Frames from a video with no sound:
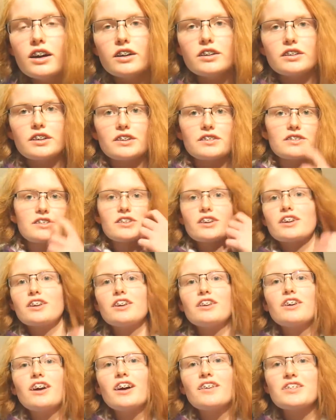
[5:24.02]
Okay, so I
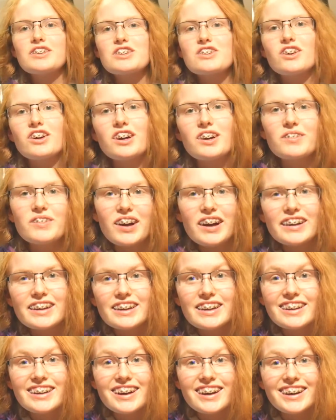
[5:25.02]
don't know how much longer
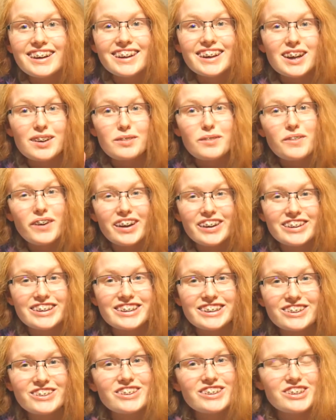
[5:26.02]
my camera battery
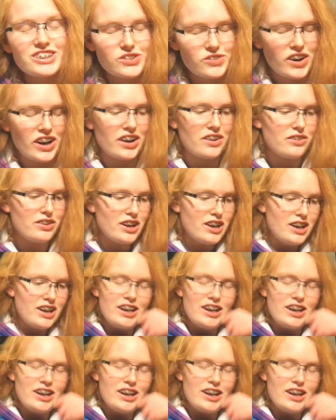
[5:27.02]
is going to survive,